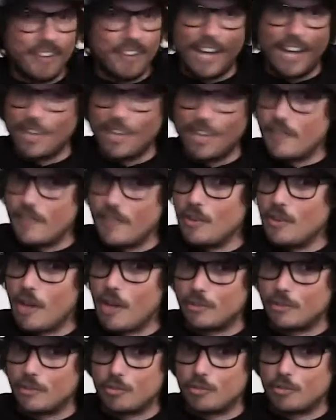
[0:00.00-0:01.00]
I love you all,
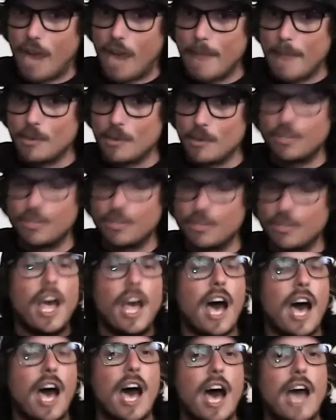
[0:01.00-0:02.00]
subscribers.
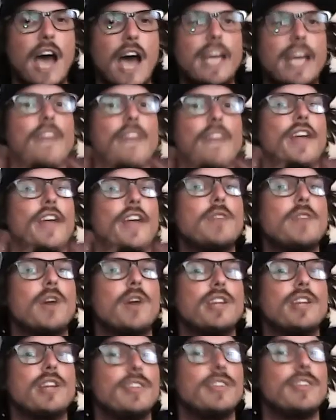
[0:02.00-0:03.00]
And if
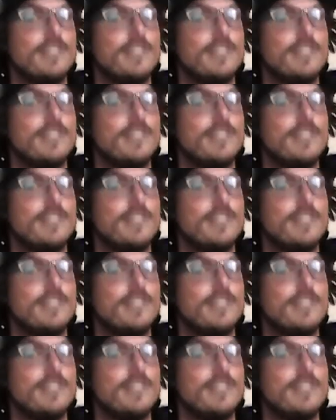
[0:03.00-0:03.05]
anyone